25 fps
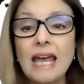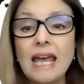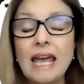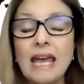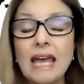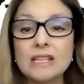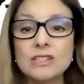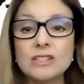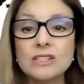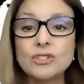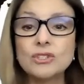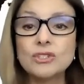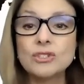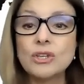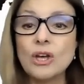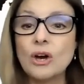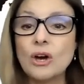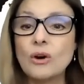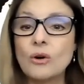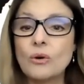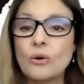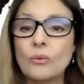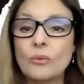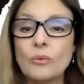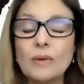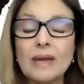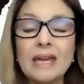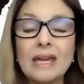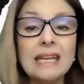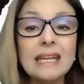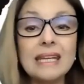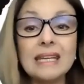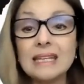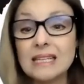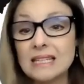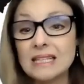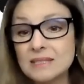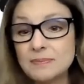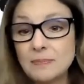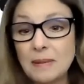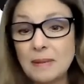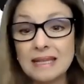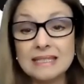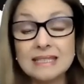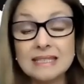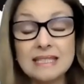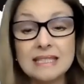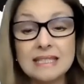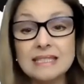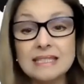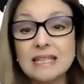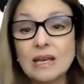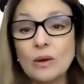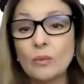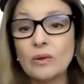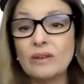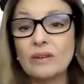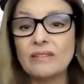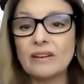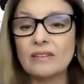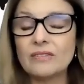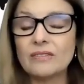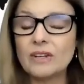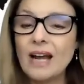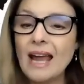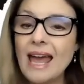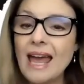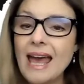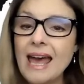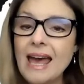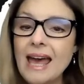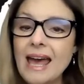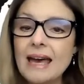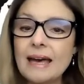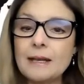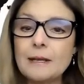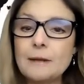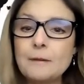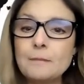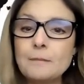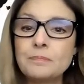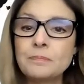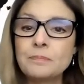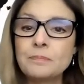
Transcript: And so, any expenses that we've ever had